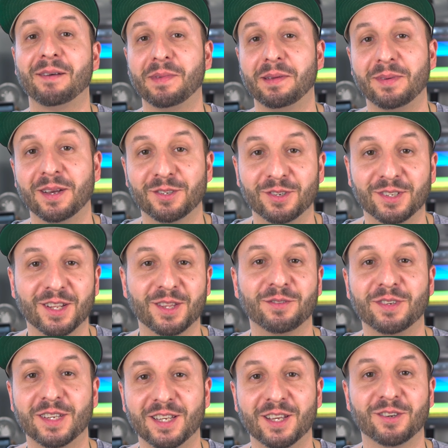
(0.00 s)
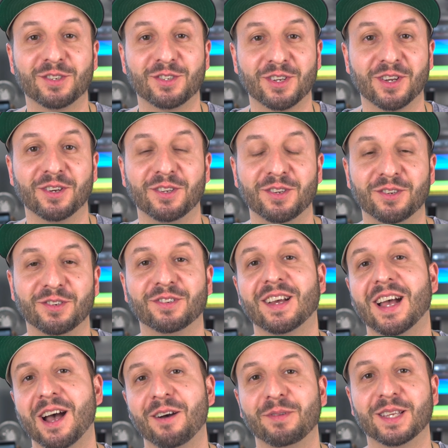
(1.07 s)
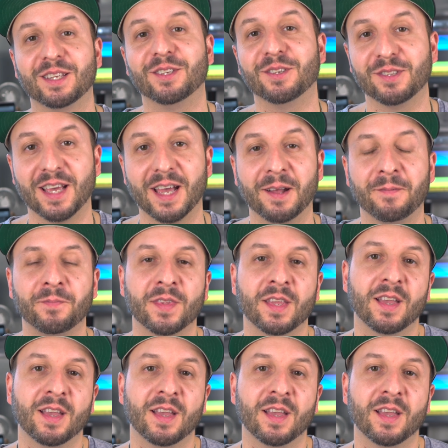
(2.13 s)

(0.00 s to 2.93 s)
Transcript: maybe I'll do another video to show you how we can do that.